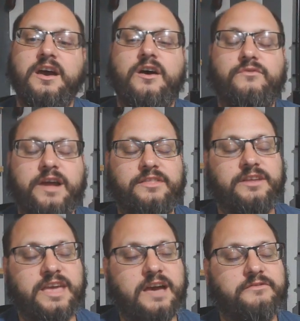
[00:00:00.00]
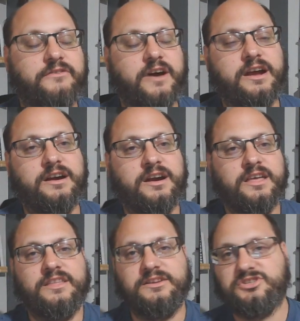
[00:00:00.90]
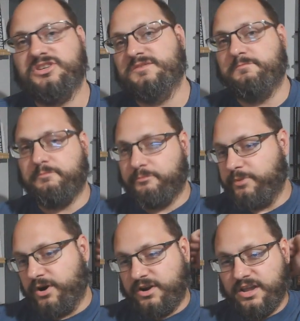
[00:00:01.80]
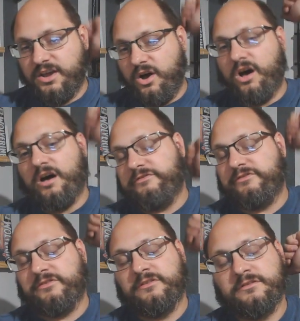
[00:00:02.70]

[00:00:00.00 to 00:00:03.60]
around the campfire that she's burning off